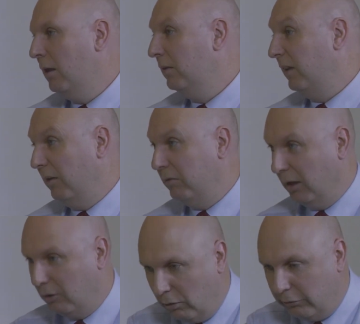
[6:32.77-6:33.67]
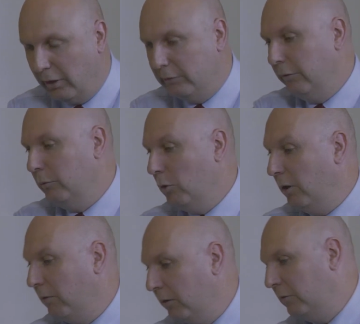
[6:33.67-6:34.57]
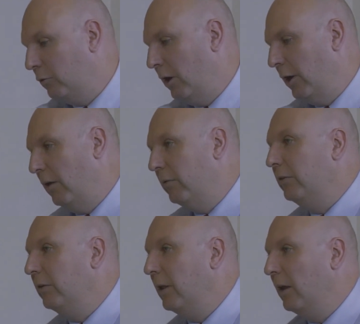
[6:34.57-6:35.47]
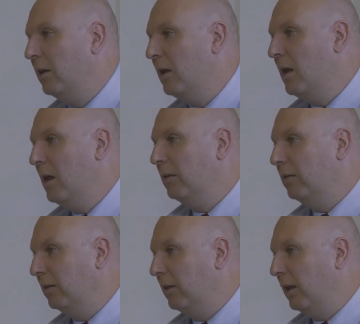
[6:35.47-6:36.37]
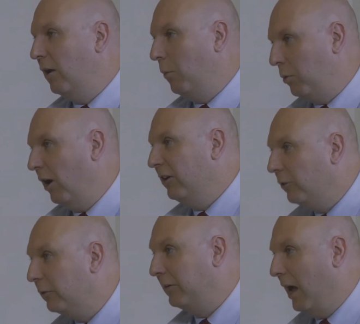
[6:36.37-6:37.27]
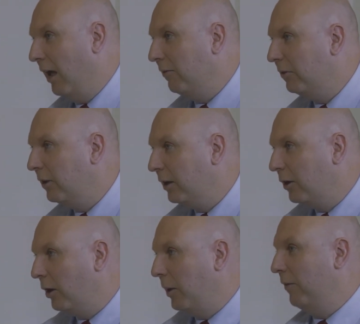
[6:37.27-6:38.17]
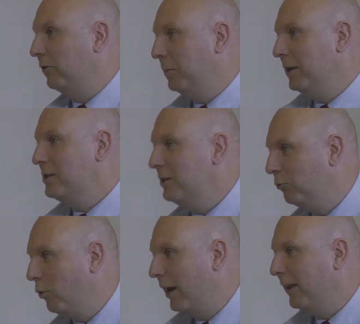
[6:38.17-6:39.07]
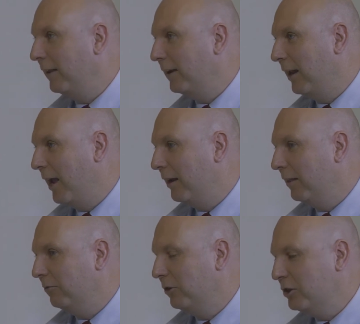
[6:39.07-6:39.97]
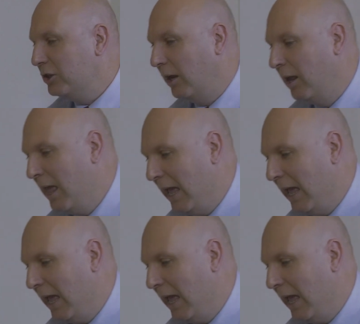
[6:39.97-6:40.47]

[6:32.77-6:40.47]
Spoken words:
say if they're contractors or whatever, straight over to the operational staff that are going to have to be running the cloud in the future.